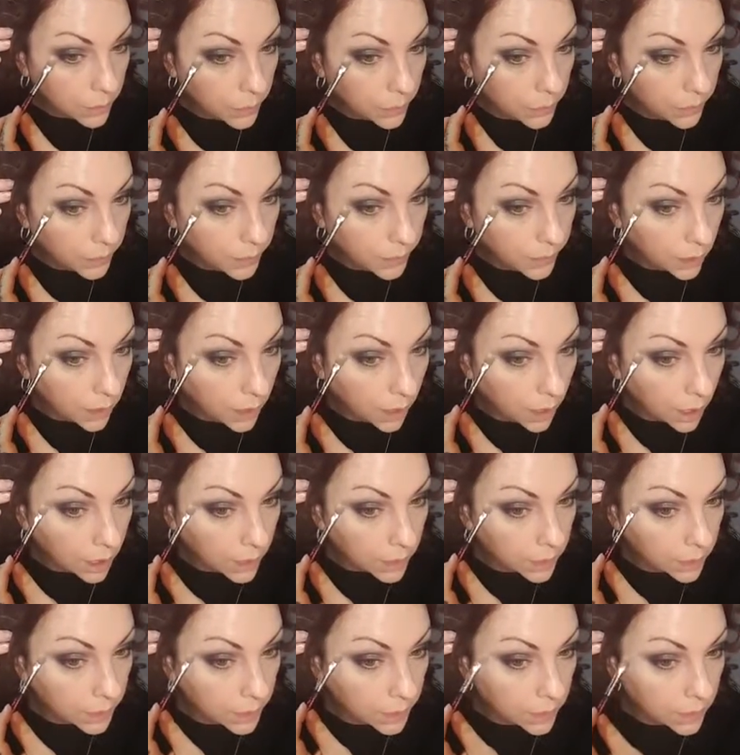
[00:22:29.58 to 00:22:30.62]
bring it
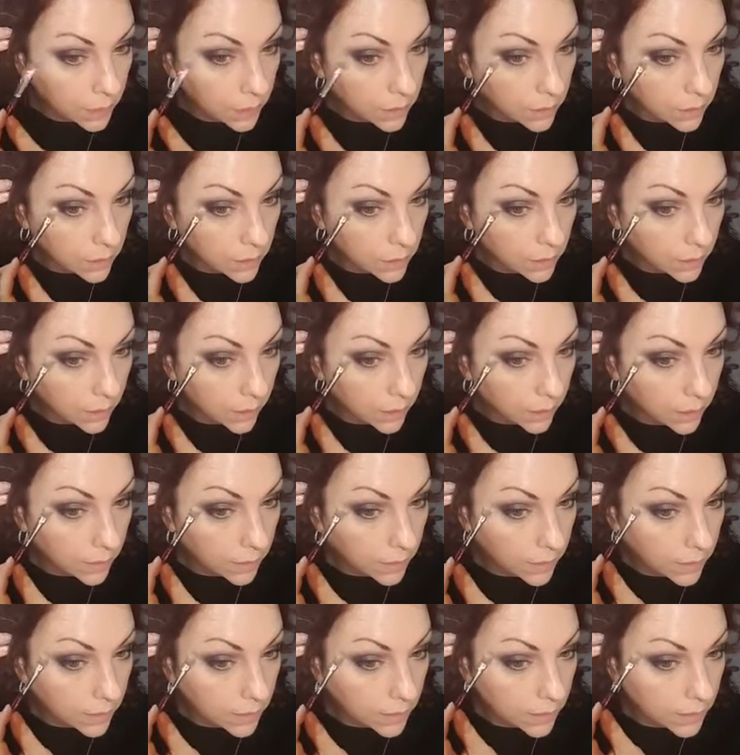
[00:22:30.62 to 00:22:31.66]
up
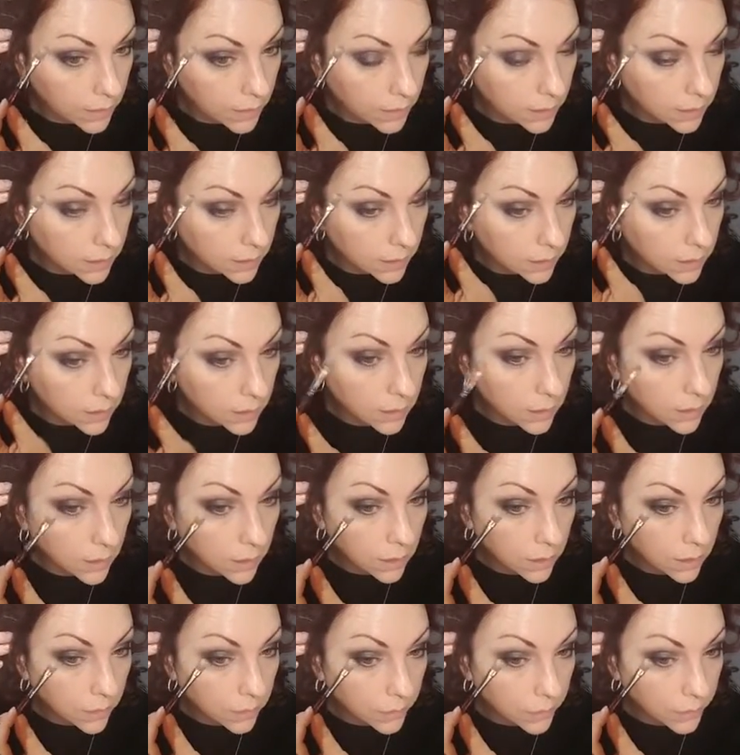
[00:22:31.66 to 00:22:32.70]
like this
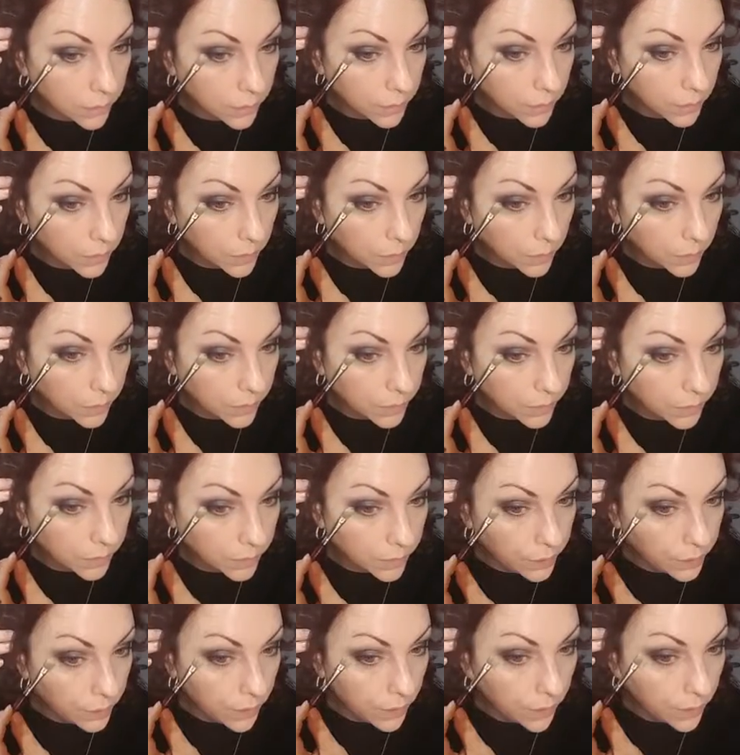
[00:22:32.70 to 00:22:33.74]
from the corner
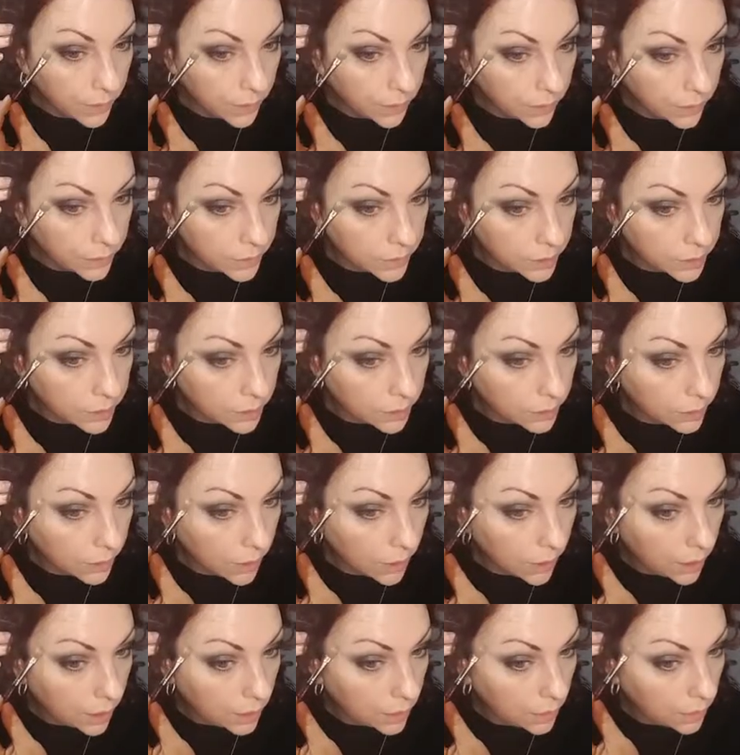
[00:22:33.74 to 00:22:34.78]
of your eye to your
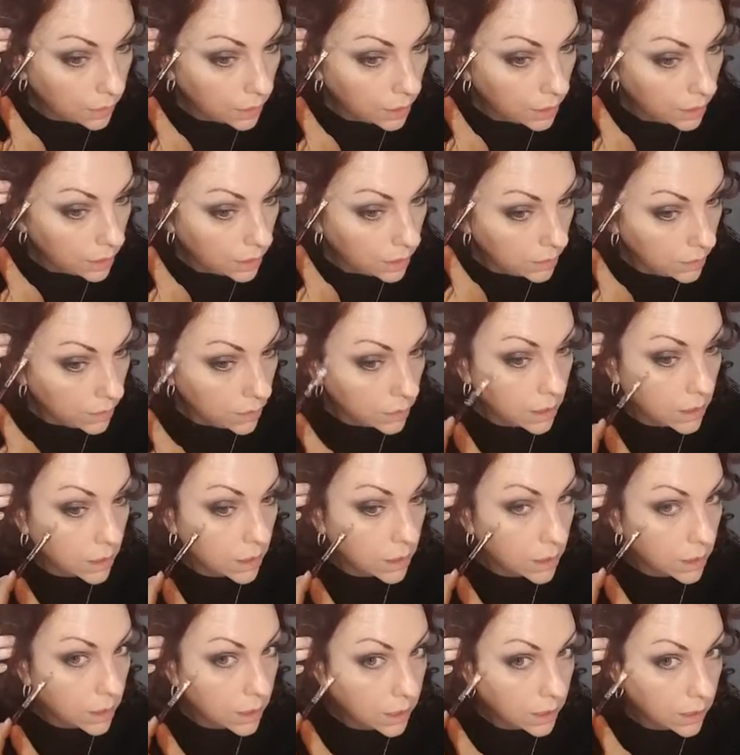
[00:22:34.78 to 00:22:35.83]
hairline
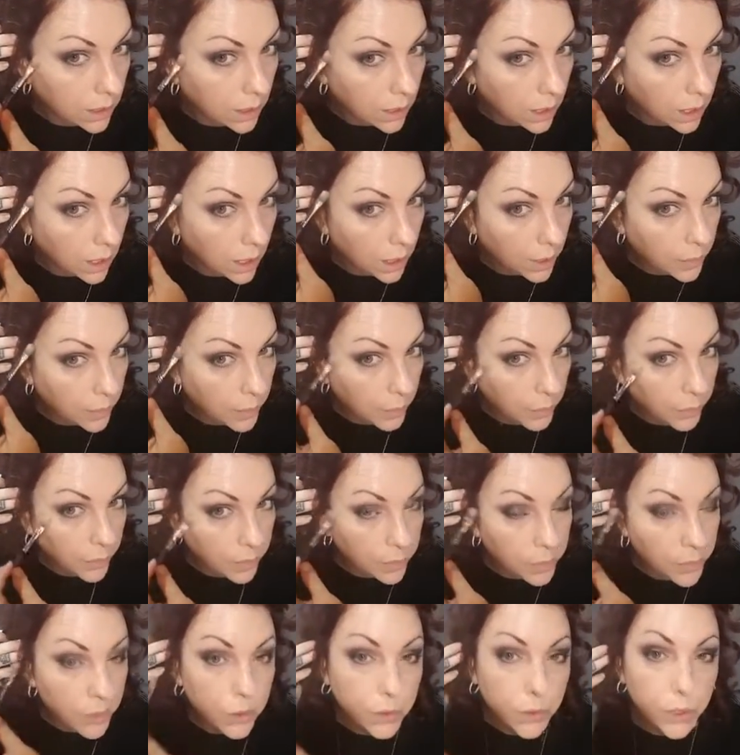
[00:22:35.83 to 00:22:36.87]
in an
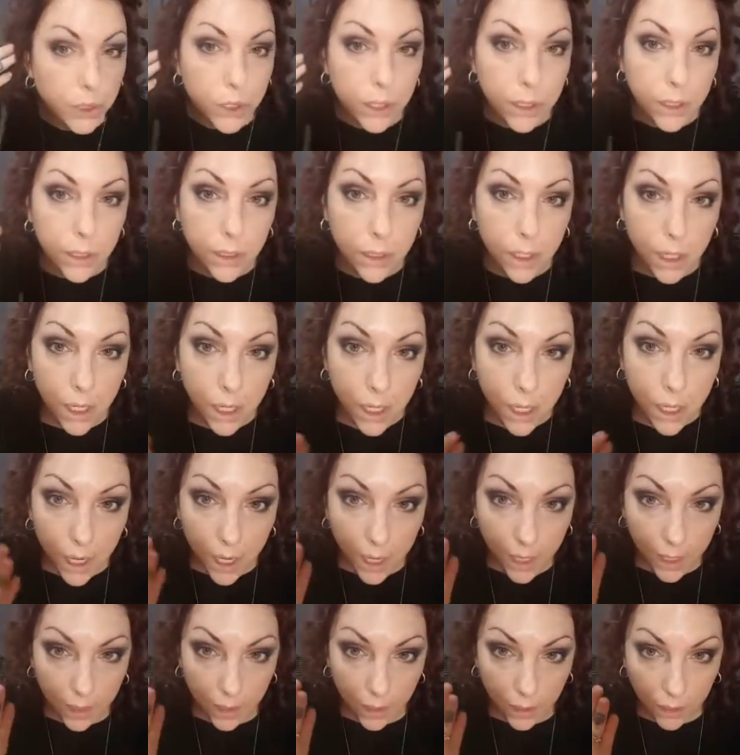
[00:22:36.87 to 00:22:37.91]
upward motion,
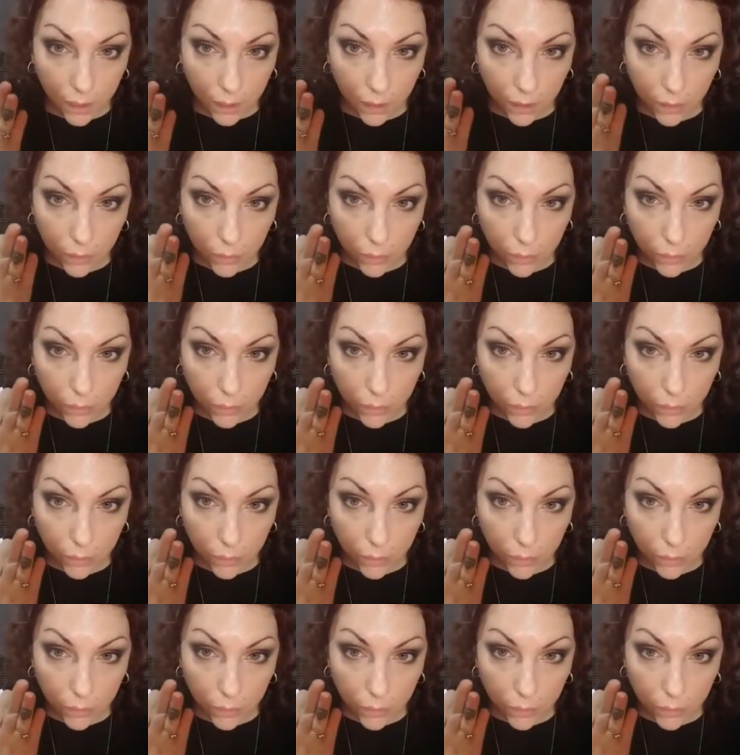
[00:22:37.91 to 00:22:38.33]
and it